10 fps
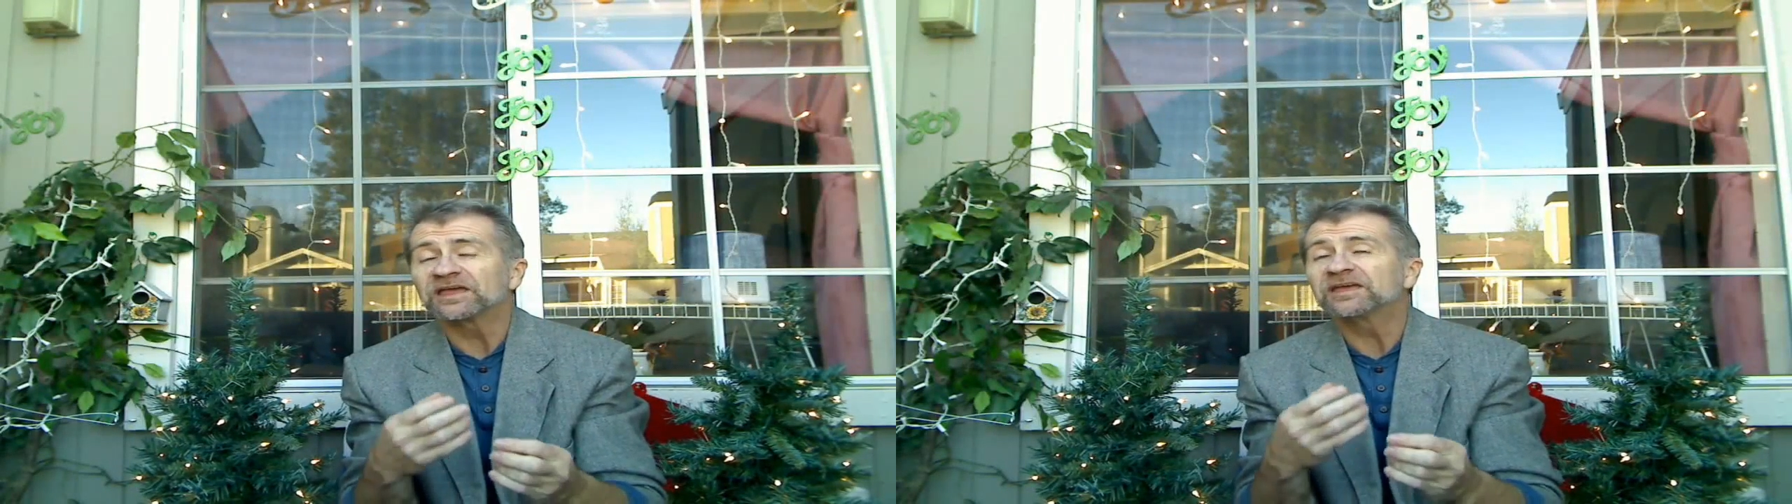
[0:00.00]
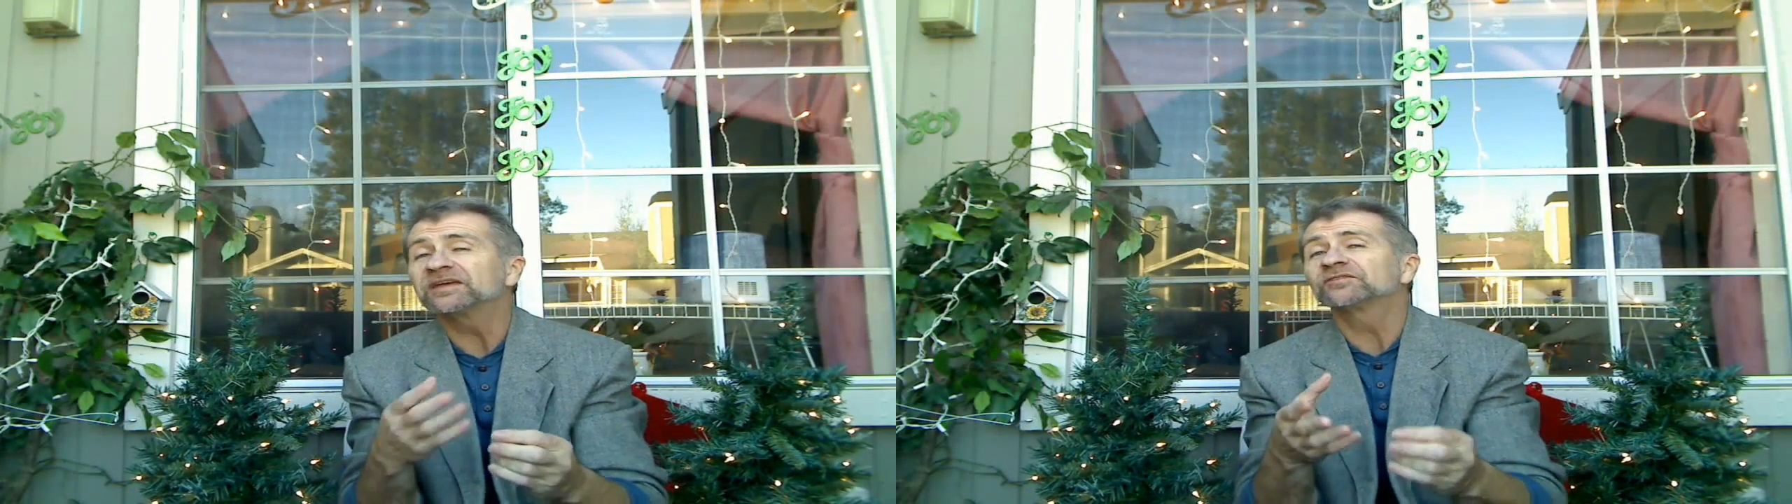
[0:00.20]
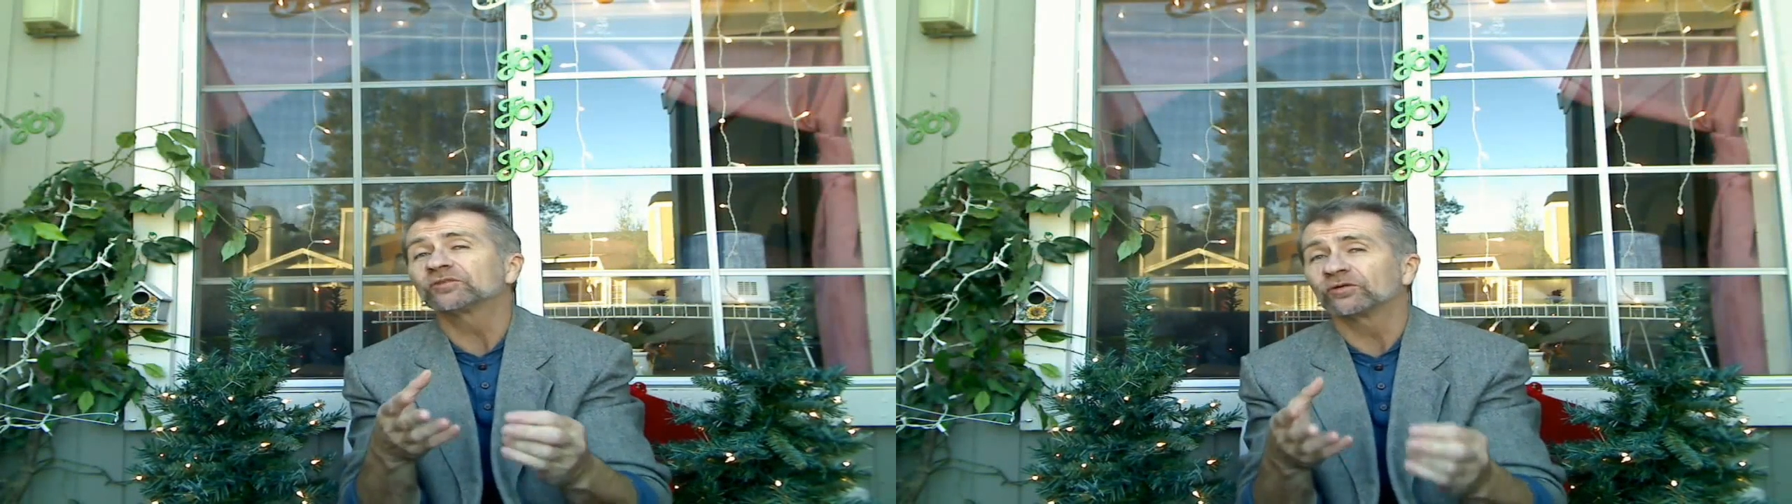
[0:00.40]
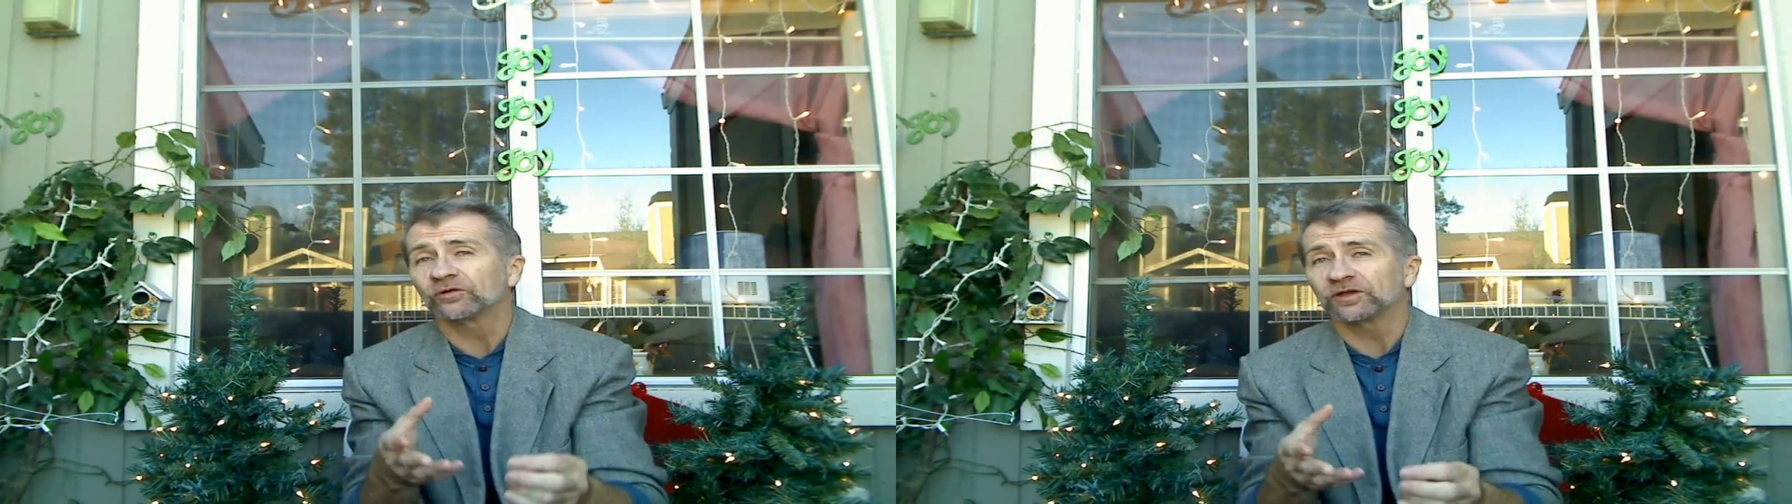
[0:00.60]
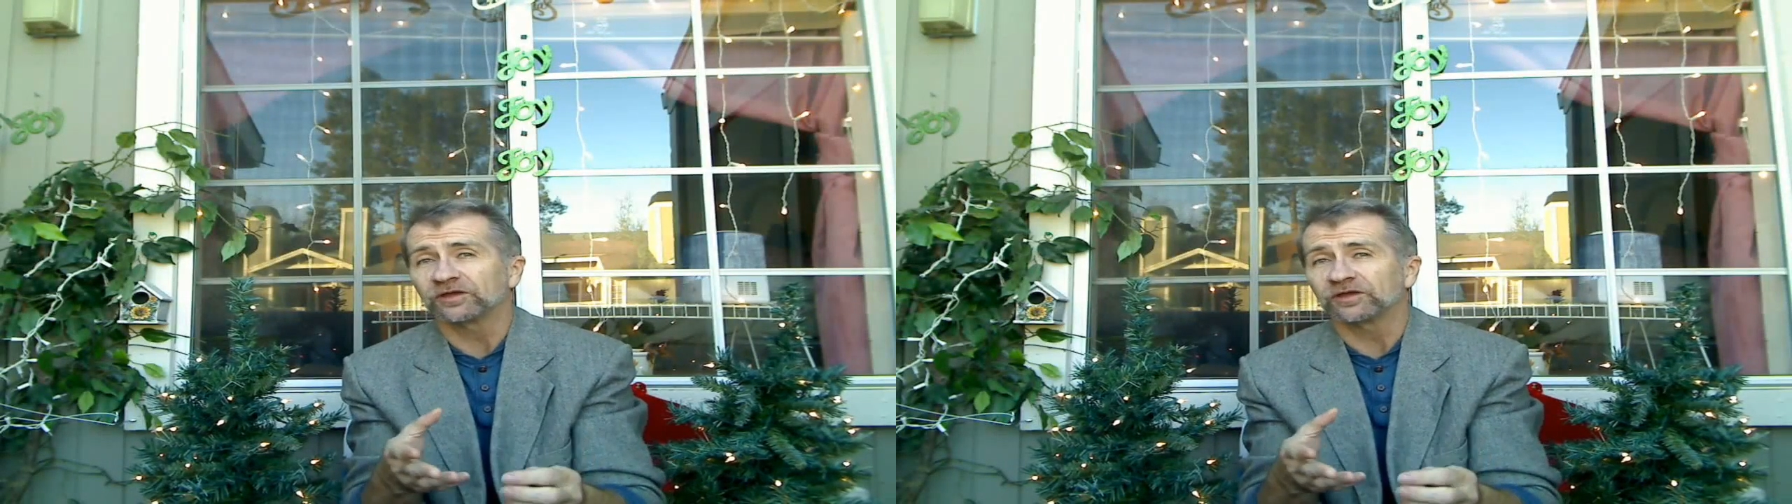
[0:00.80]
his
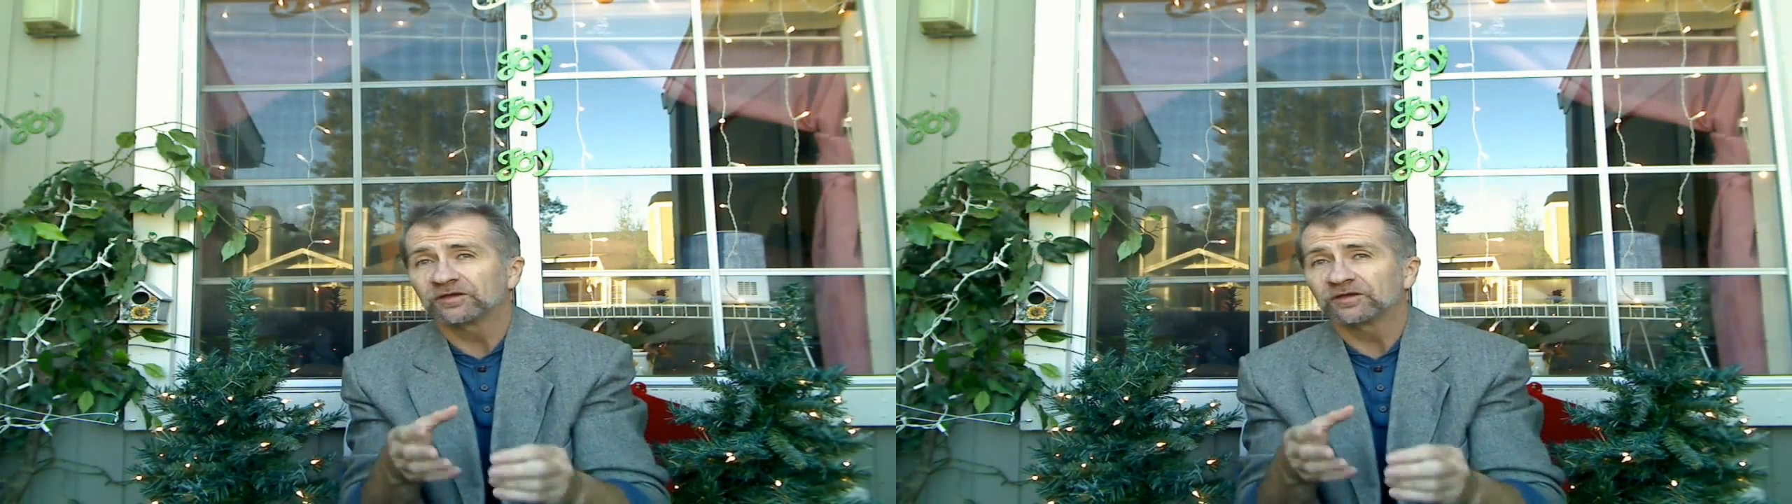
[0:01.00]
glory